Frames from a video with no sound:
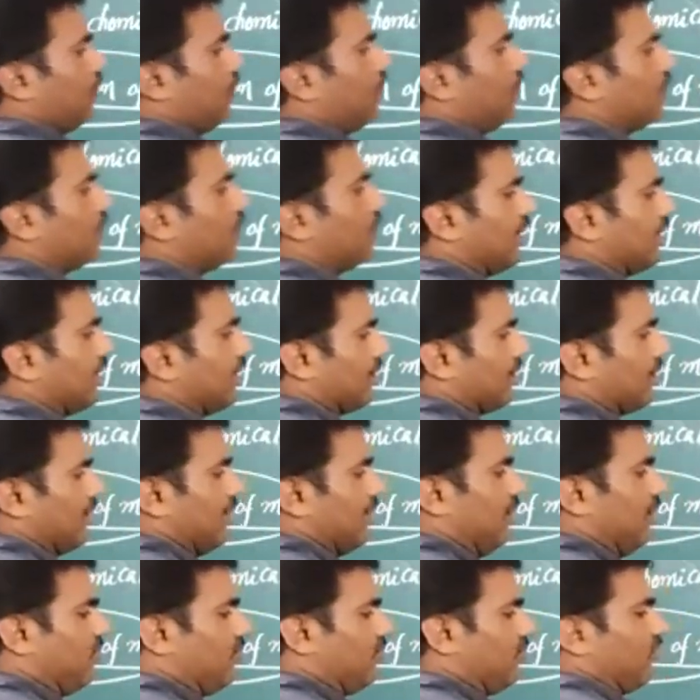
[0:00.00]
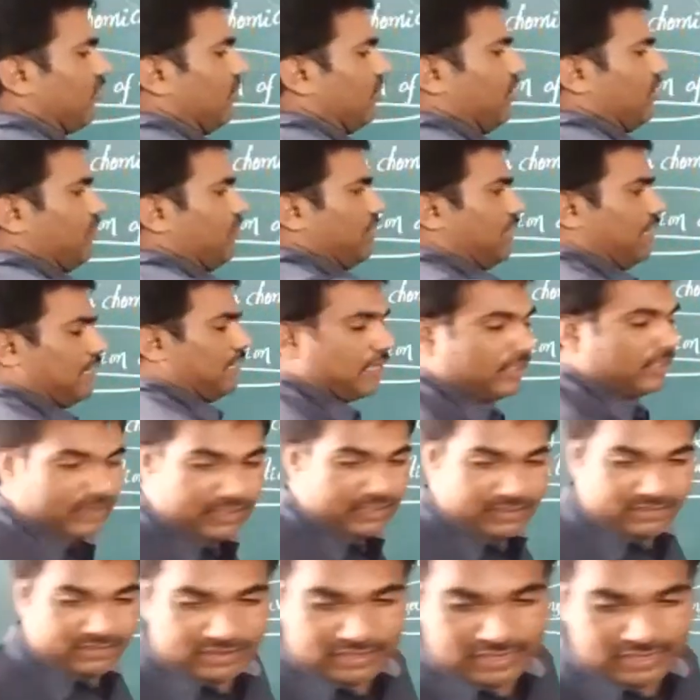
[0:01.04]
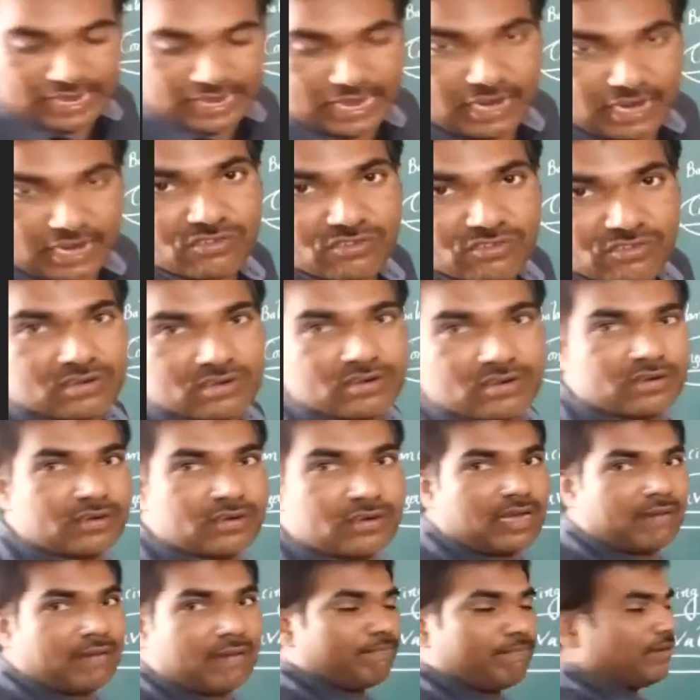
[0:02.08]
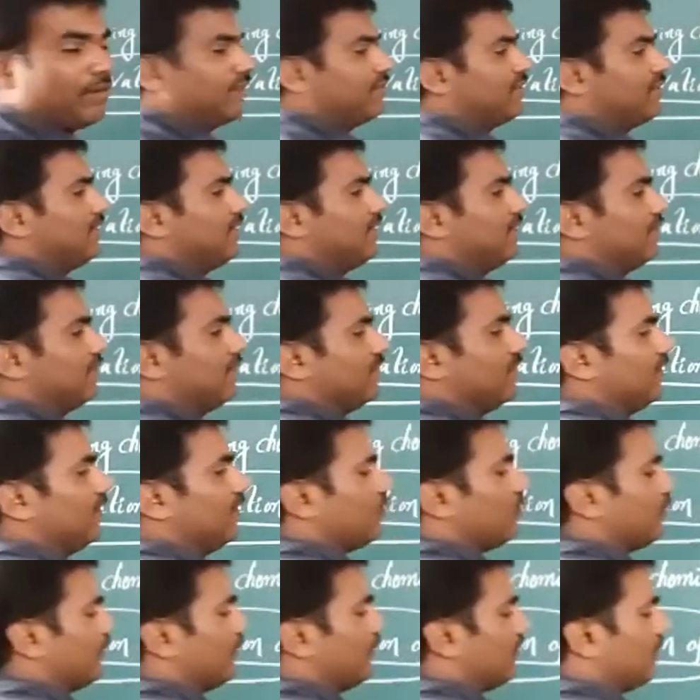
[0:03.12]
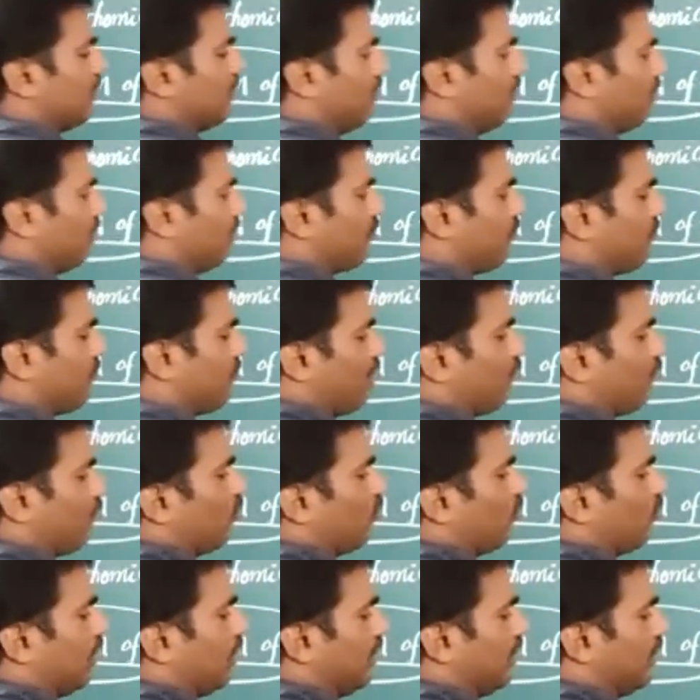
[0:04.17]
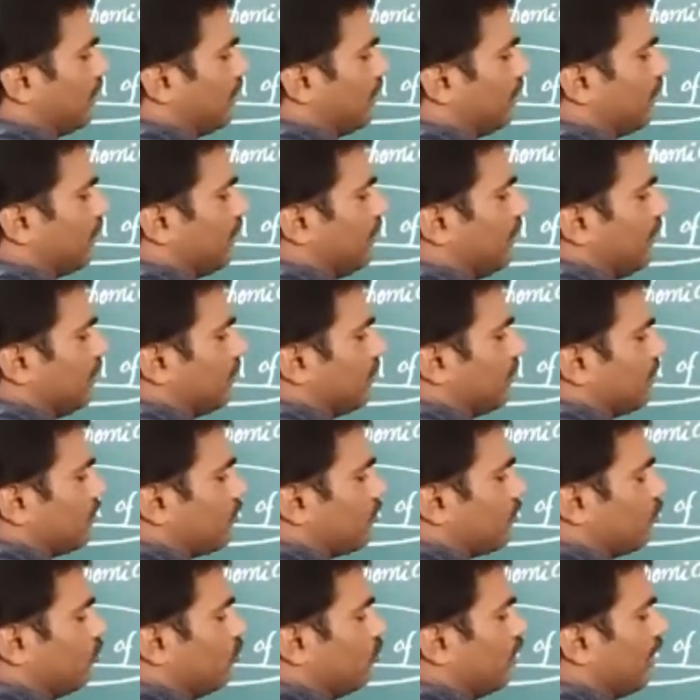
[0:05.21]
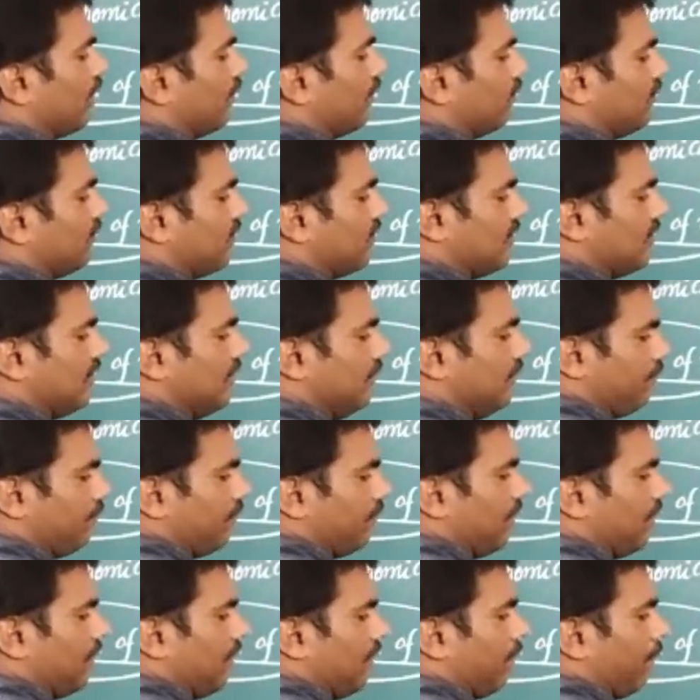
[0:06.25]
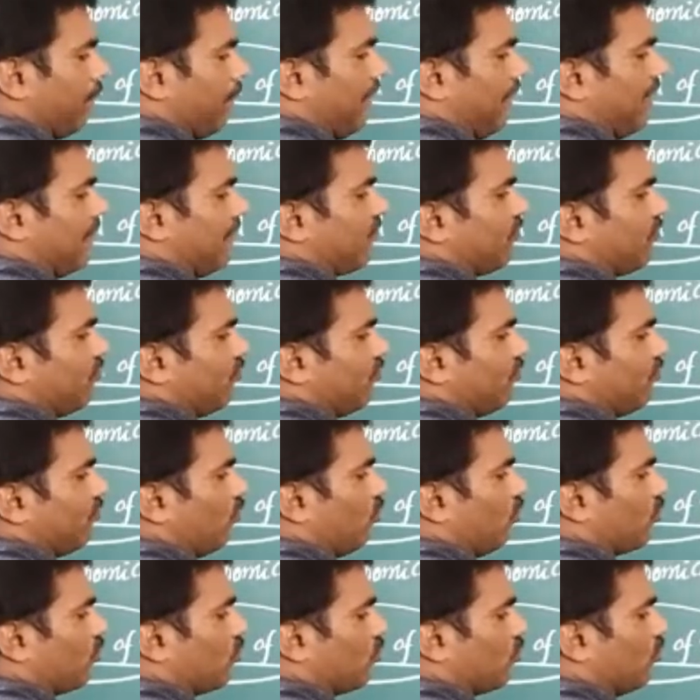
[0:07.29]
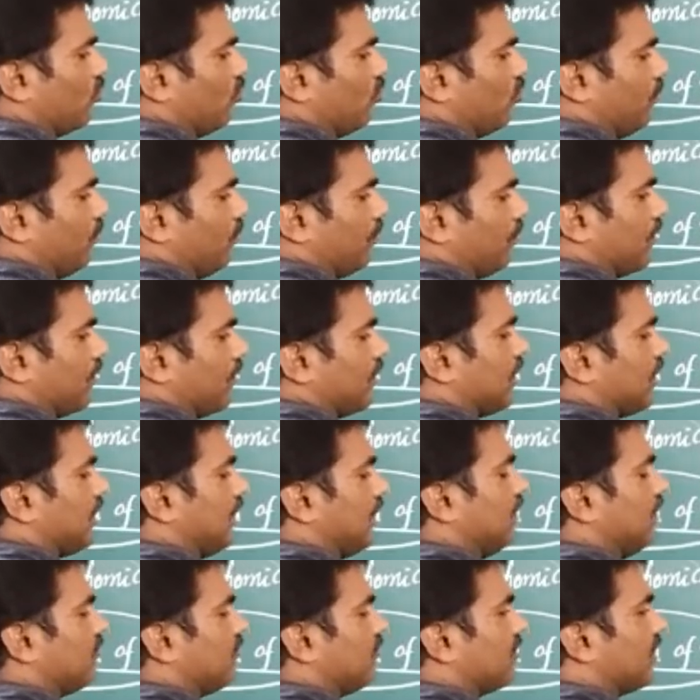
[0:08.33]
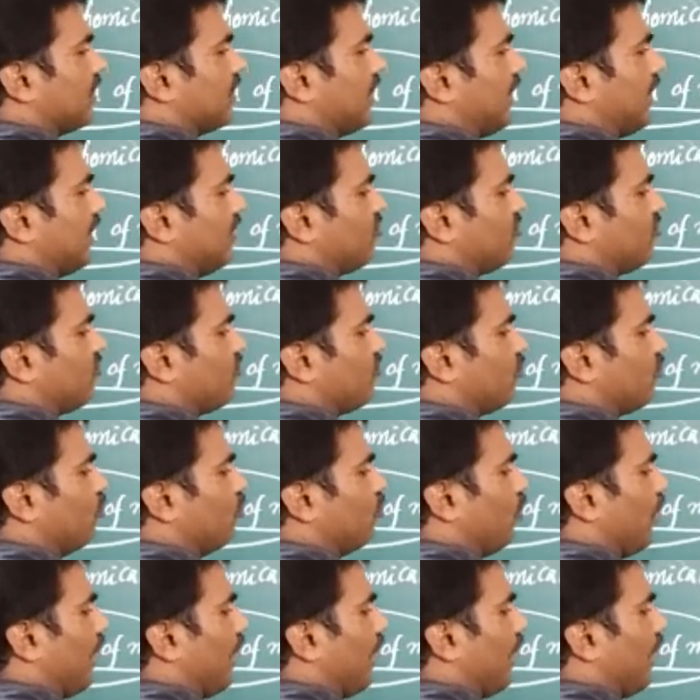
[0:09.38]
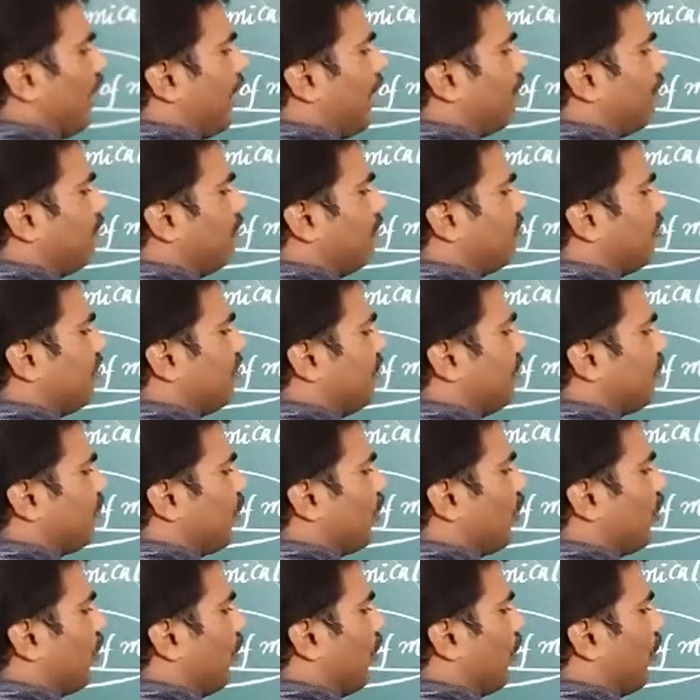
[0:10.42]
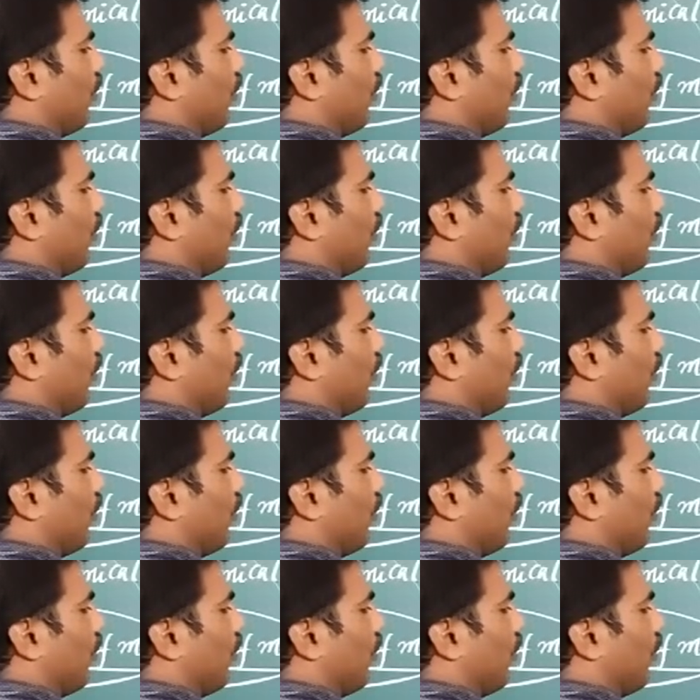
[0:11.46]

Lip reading: Okay, and this reaction compulsory in this particular form only. The 2Mg plus O2 gives rise to MgO.